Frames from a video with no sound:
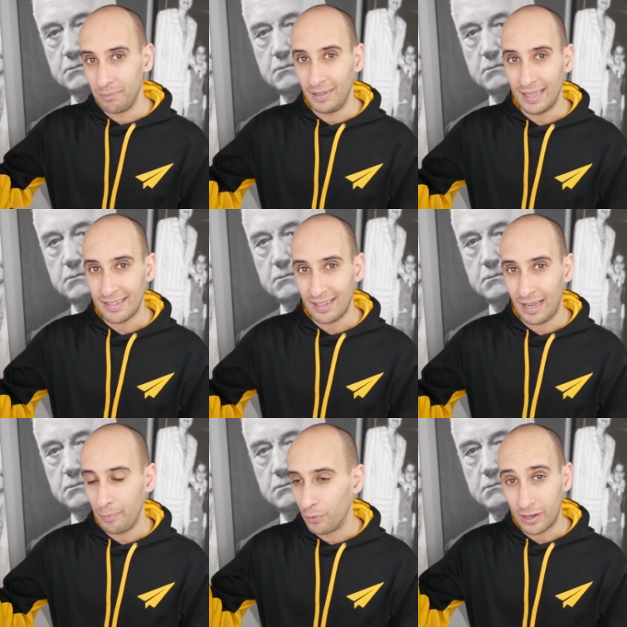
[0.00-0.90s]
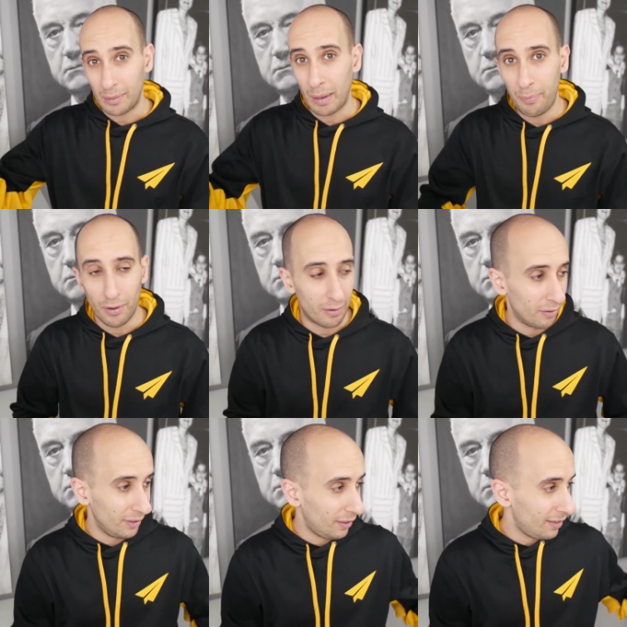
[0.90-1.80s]
less time working on my book
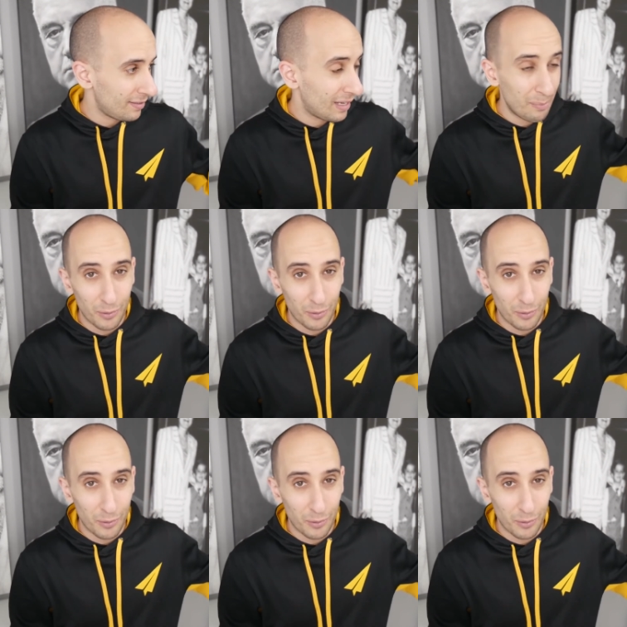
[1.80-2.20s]
or a little less time